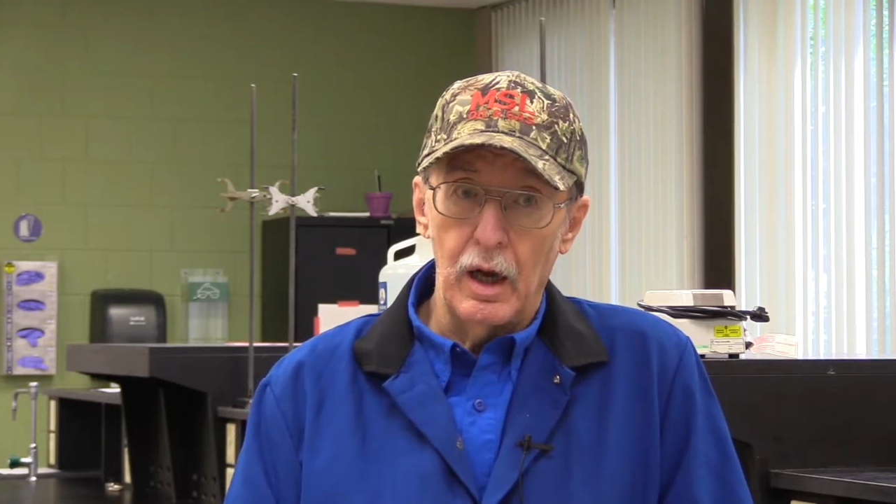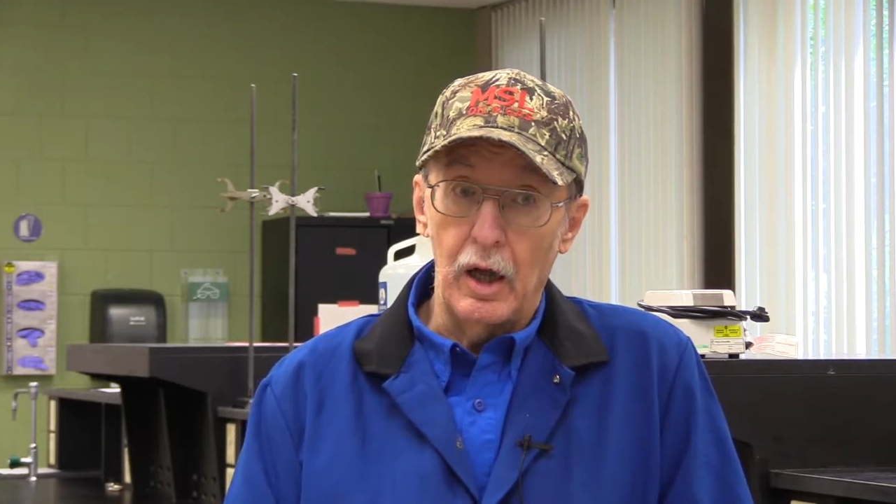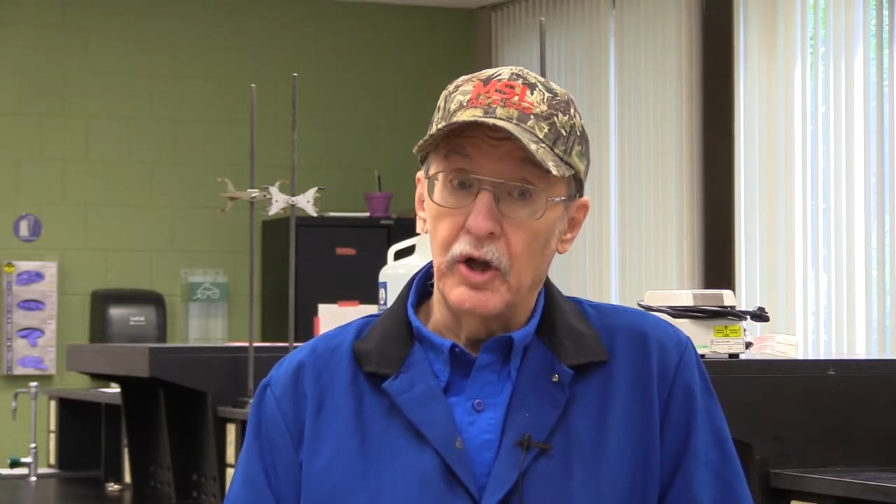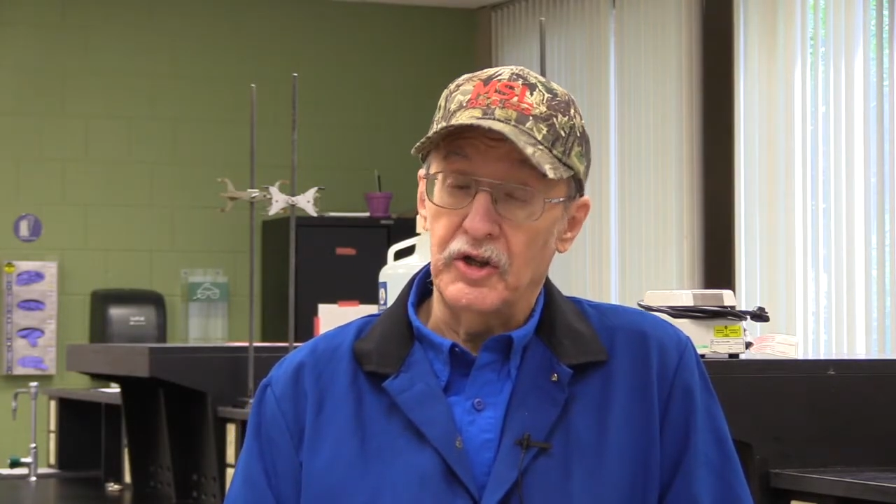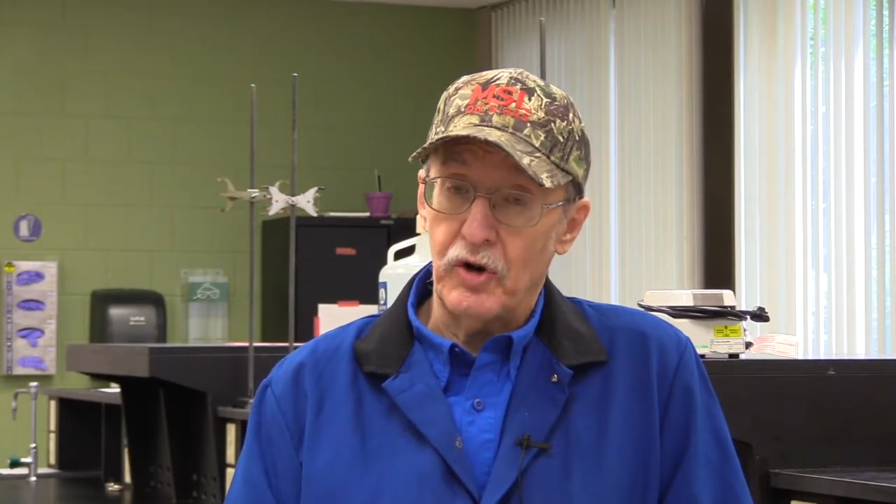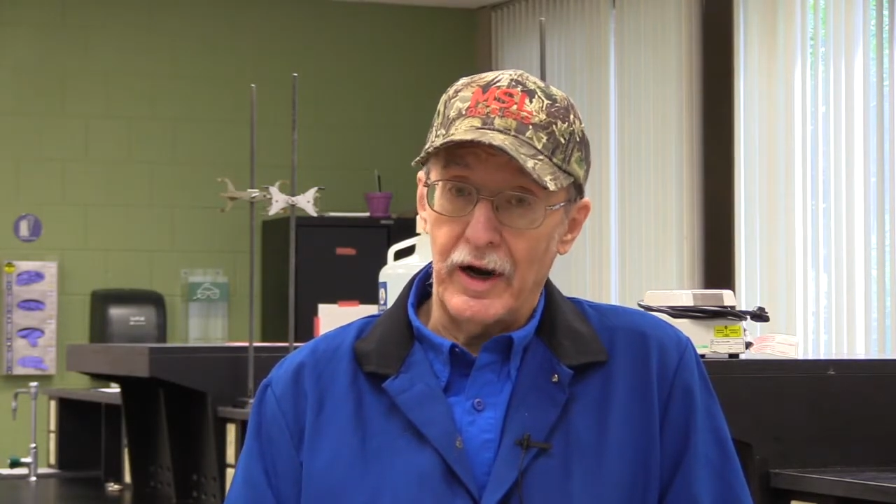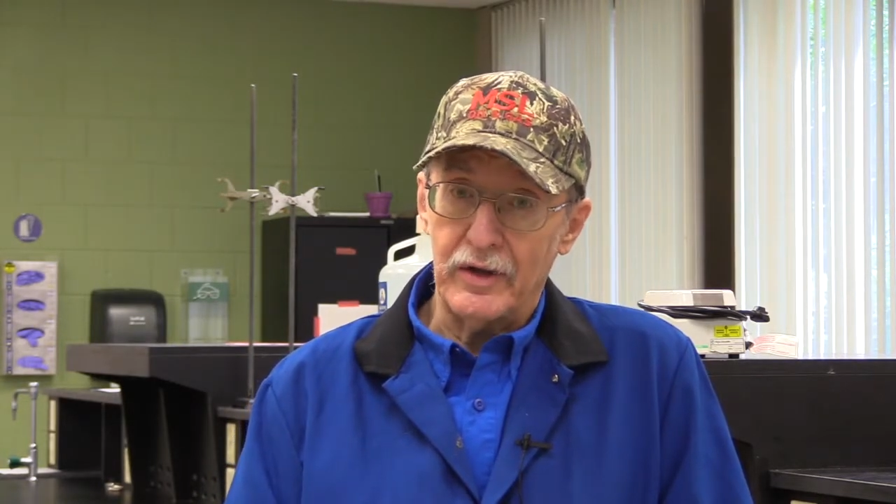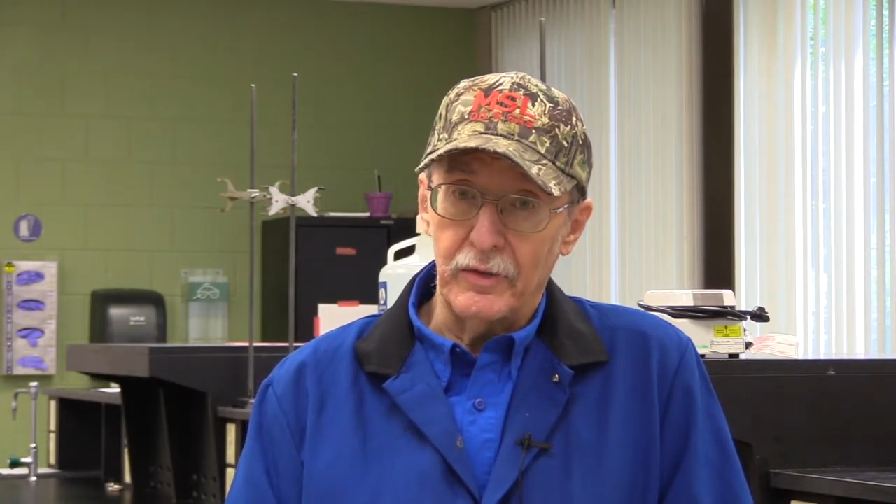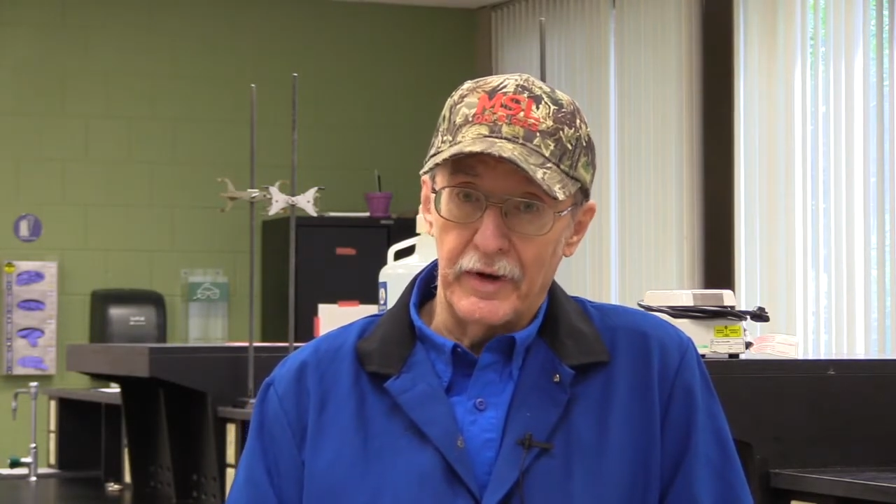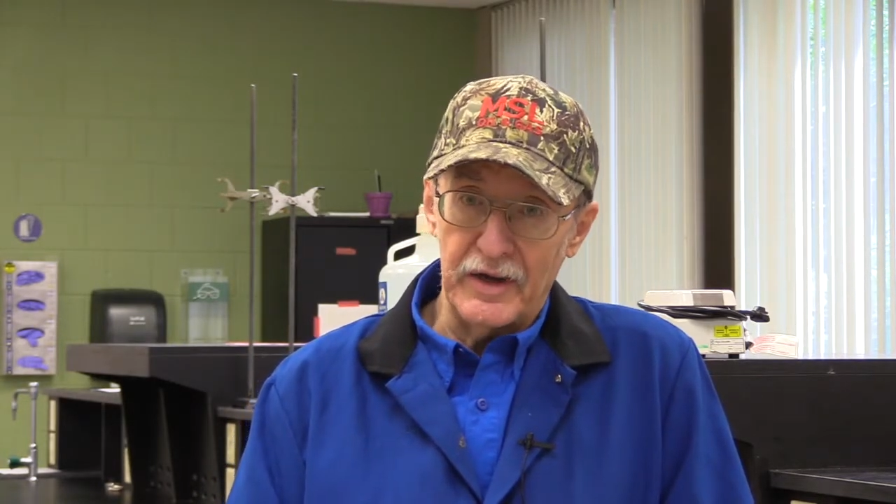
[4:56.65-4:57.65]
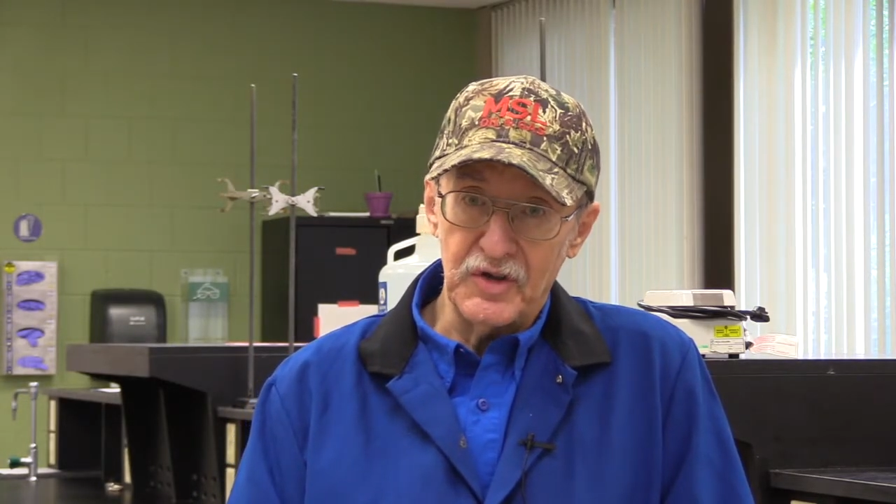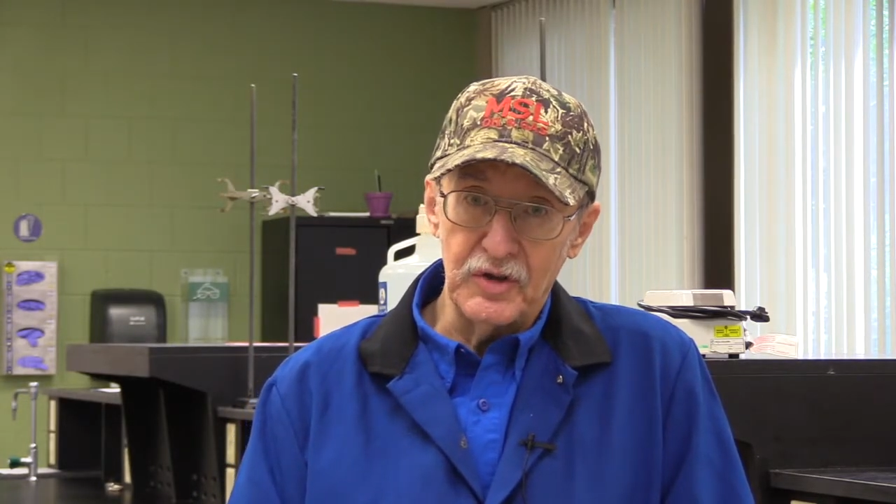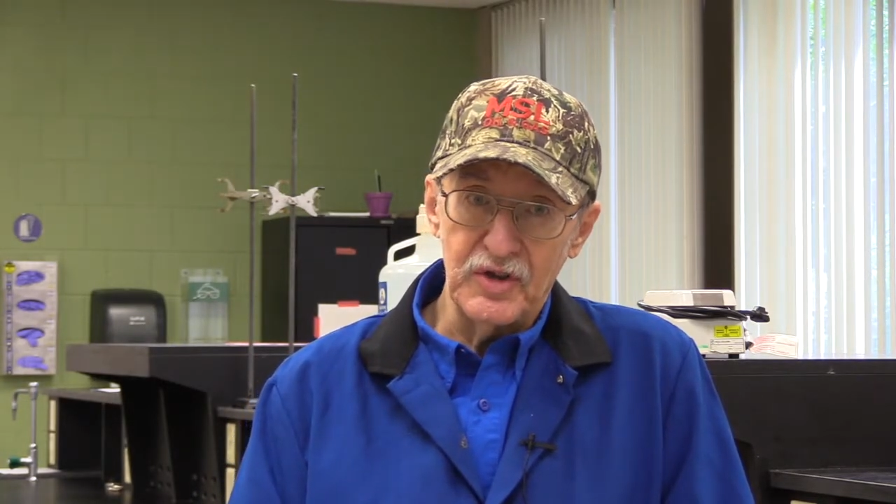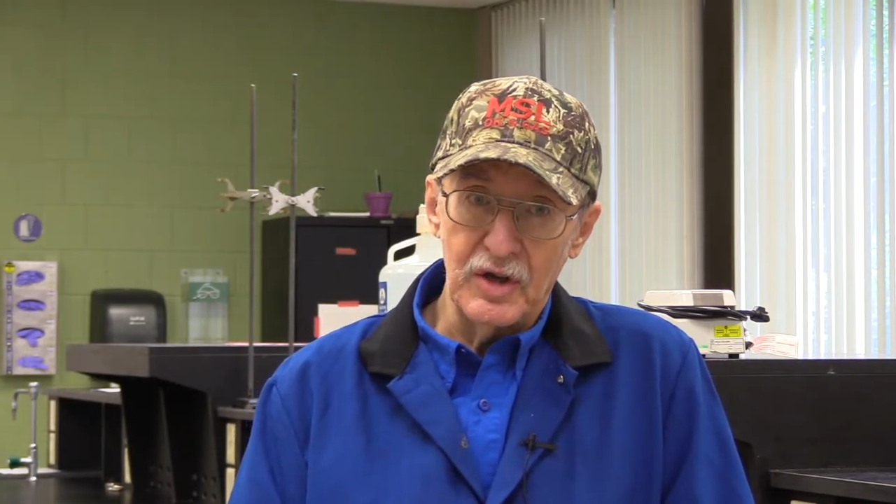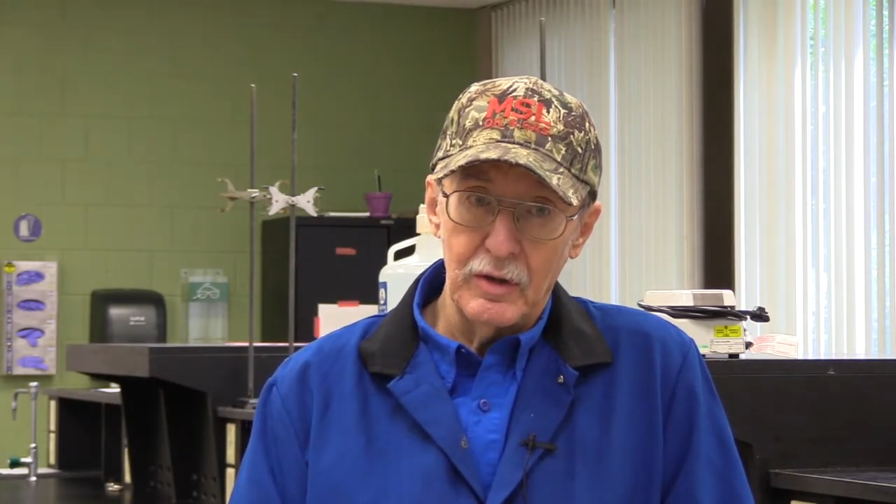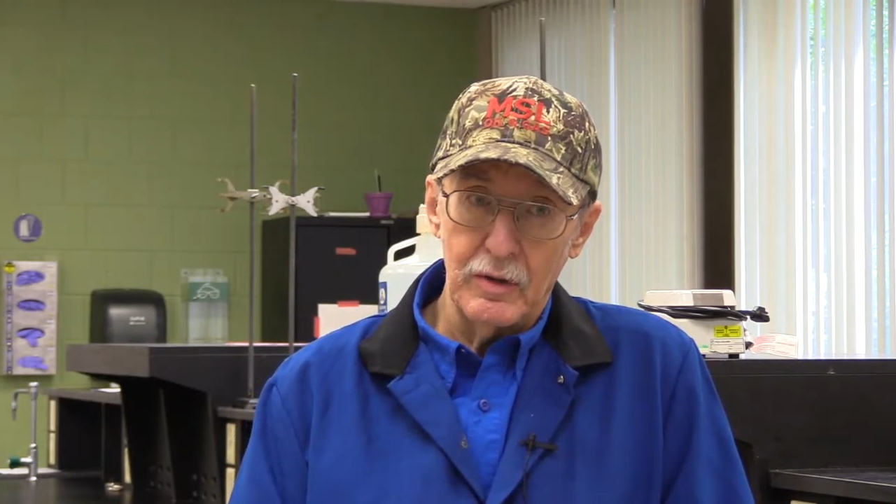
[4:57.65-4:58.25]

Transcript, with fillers: electronic devices,